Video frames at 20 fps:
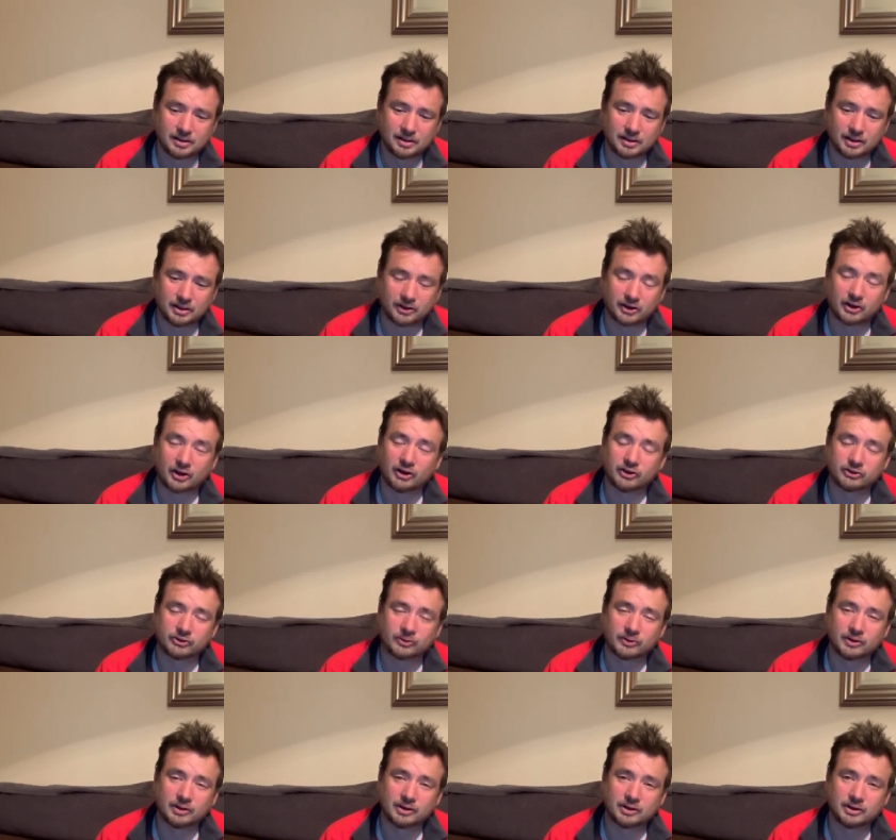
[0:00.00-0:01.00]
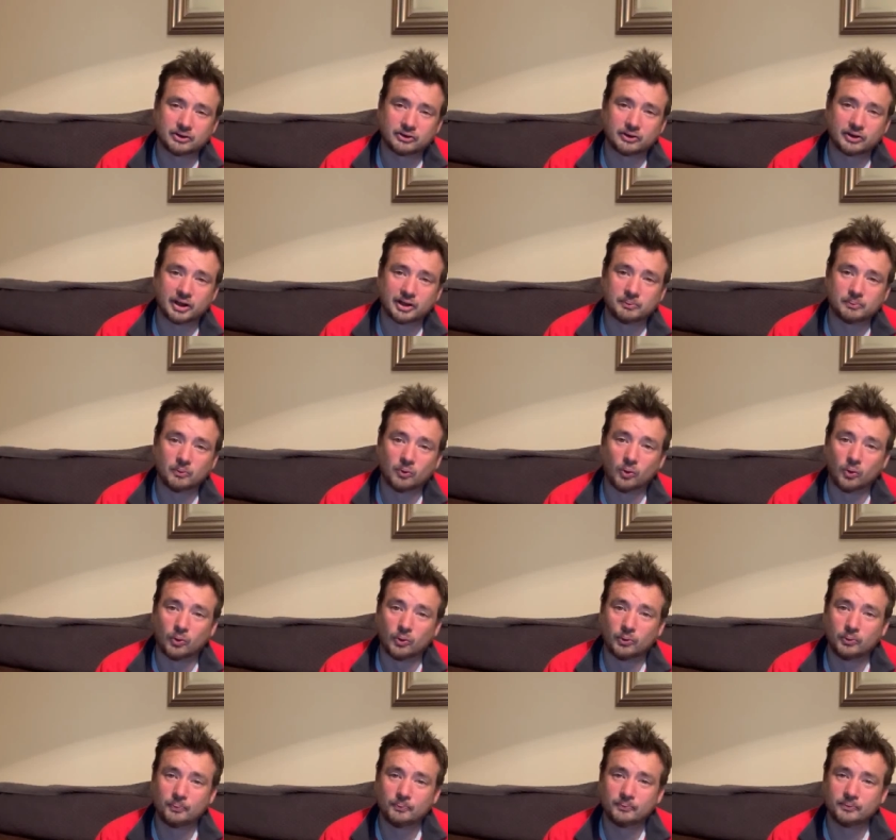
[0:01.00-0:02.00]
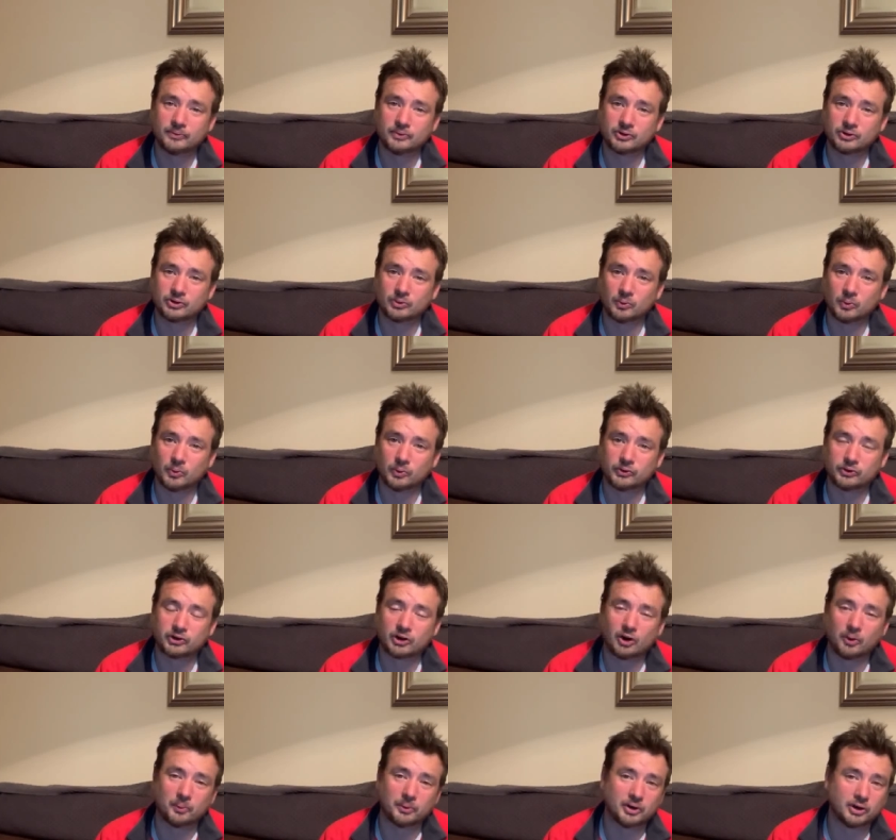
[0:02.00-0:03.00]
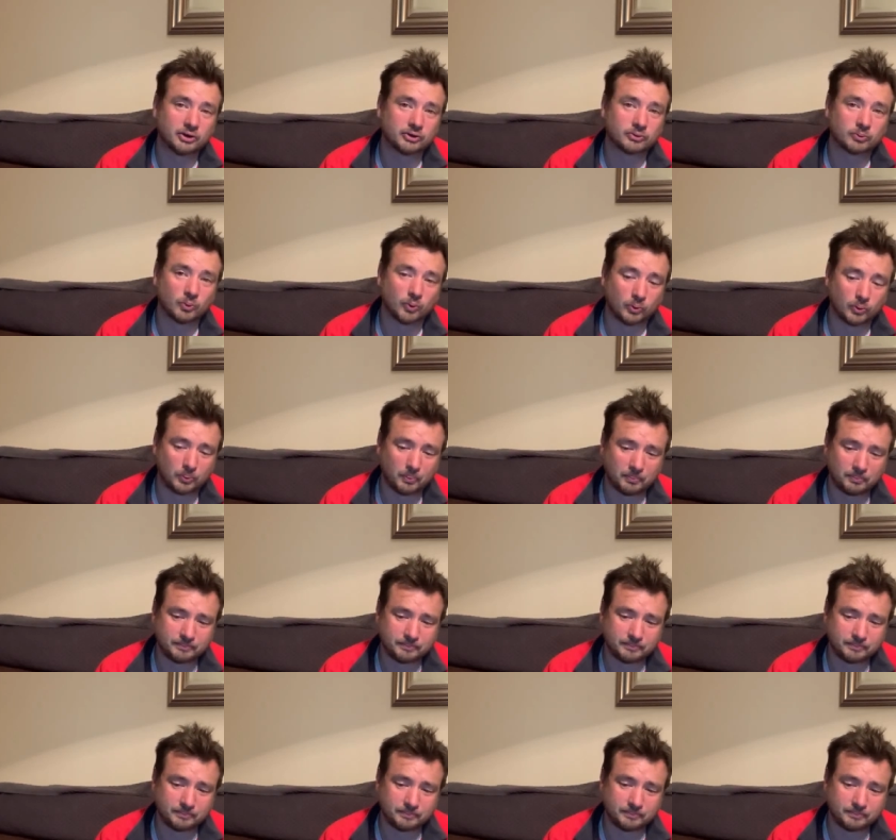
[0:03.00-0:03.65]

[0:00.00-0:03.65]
and the country is led more towards communist rule.